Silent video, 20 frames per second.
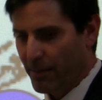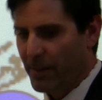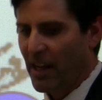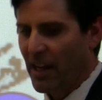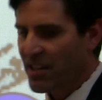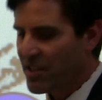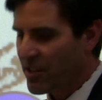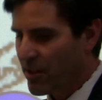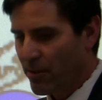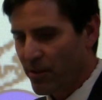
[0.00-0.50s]
But
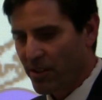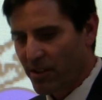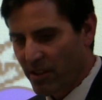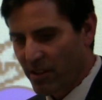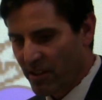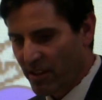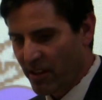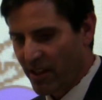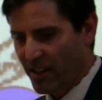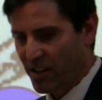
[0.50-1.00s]
that's to
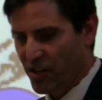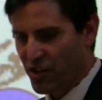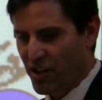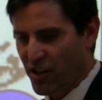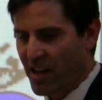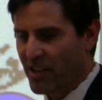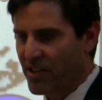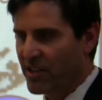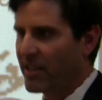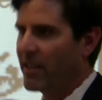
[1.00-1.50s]

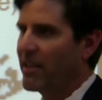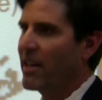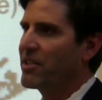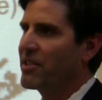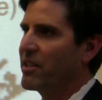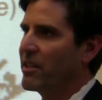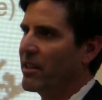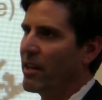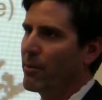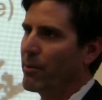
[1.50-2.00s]
exchange,
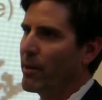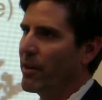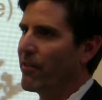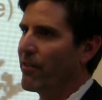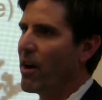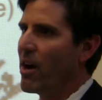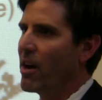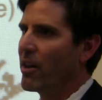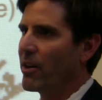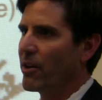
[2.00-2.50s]
get rid
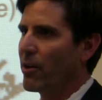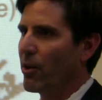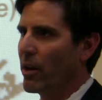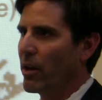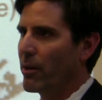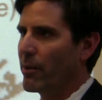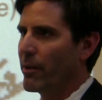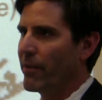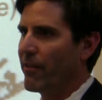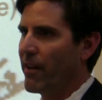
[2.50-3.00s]
of all the
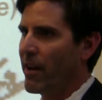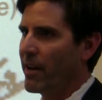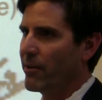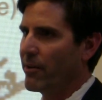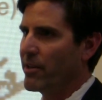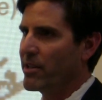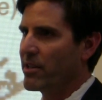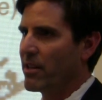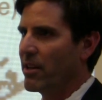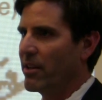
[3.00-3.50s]
oil
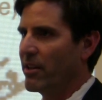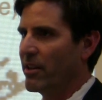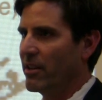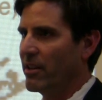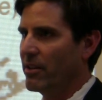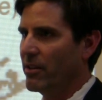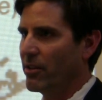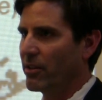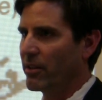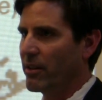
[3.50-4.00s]
refineries, all
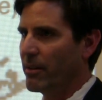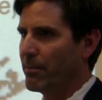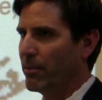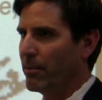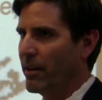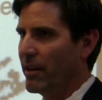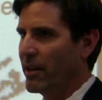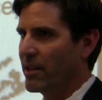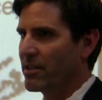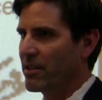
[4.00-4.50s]
the nuclear
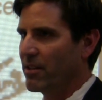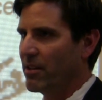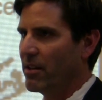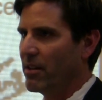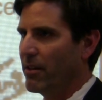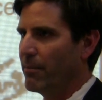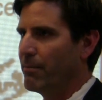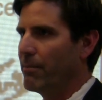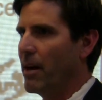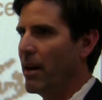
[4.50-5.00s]
plants,
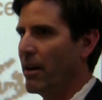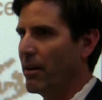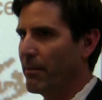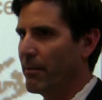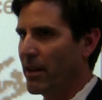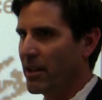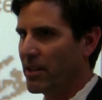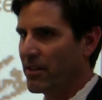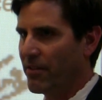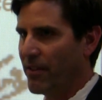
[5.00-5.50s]
all the
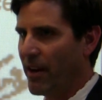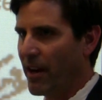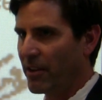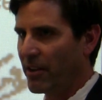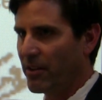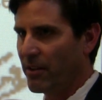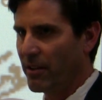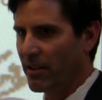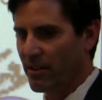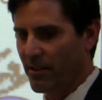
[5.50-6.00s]
biomass
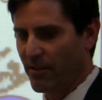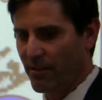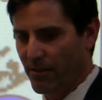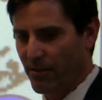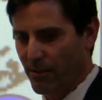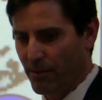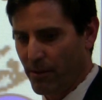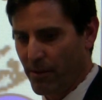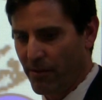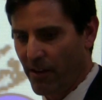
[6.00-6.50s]
factories and
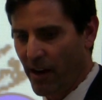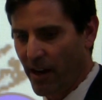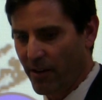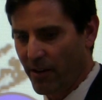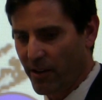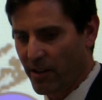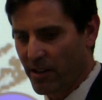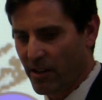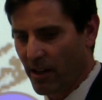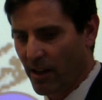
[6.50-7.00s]

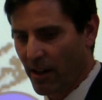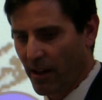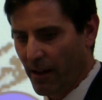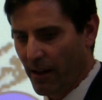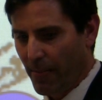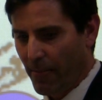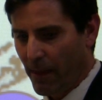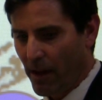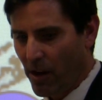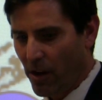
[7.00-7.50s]
refineries,
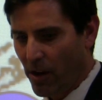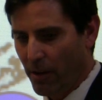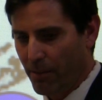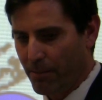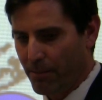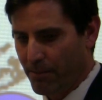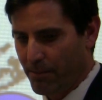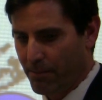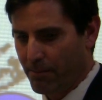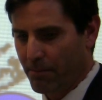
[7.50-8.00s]

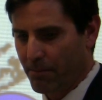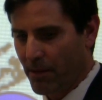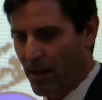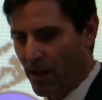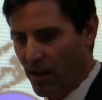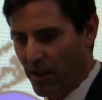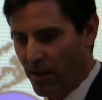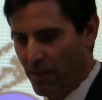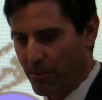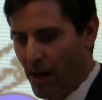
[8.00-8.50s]
all
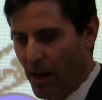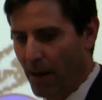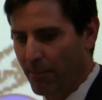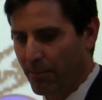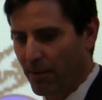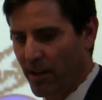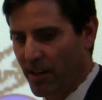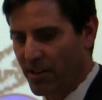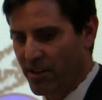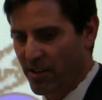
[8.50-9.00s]
the
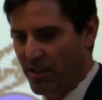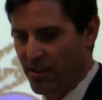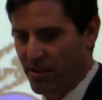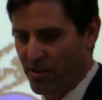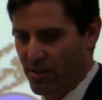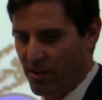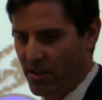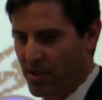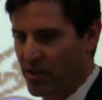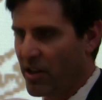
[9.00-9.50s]
pipelines you
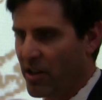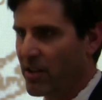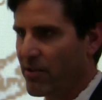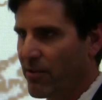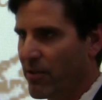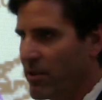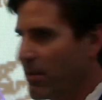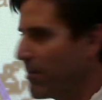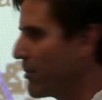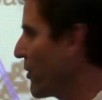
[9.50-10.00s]

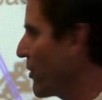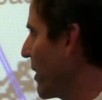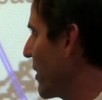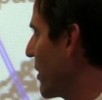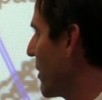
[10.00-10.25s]
exchange for some